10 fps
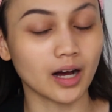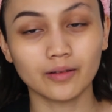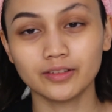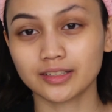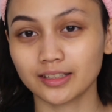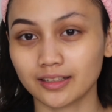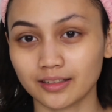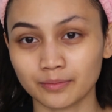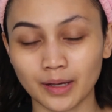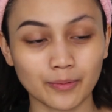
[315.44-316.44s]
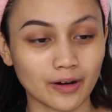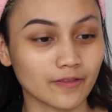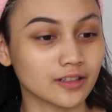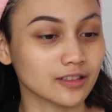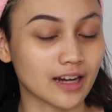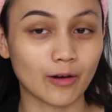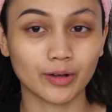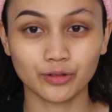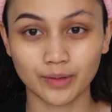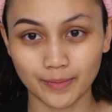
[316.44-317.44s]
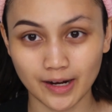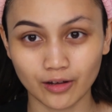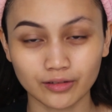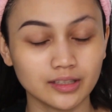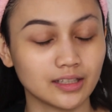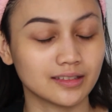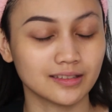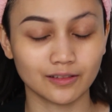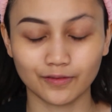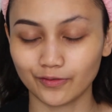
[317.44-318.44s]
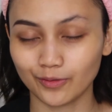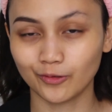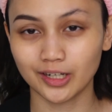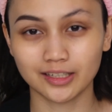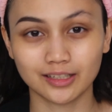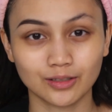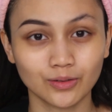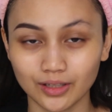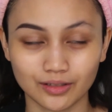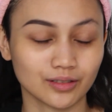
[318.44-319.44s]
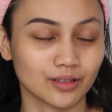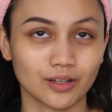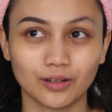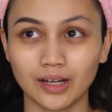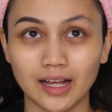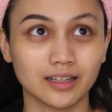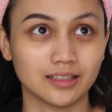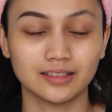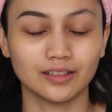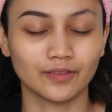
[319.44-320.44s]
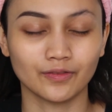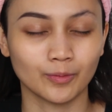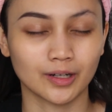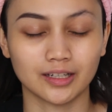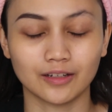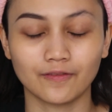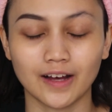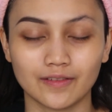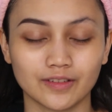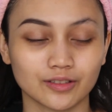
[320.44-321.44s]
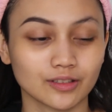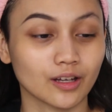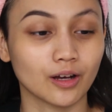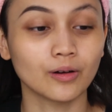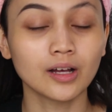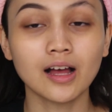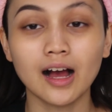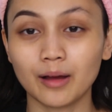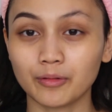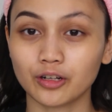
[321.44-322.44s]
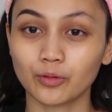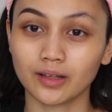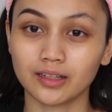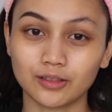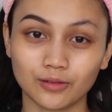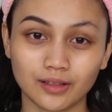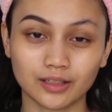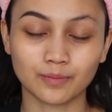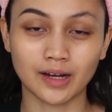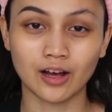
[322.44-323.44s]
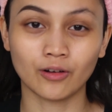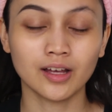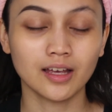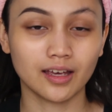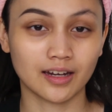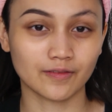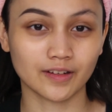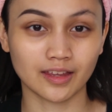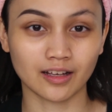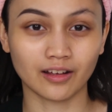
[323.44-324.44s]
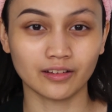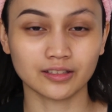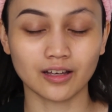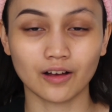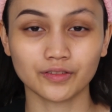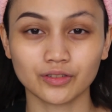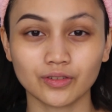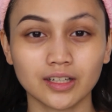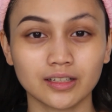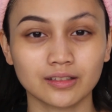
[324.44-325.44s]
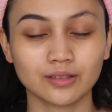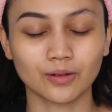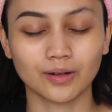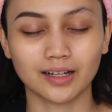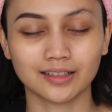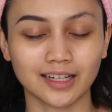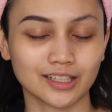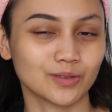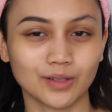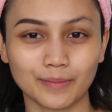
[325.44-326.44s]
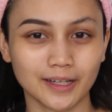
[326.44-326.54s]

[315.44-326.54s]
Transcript: Obviously, this is my preference on how I do my brows. It's different from what I did 2 years ago. Hell, it's different from what I did 5 years ago. I'm gonna quickly do this brow and everything else off screen, so I'll catch you in a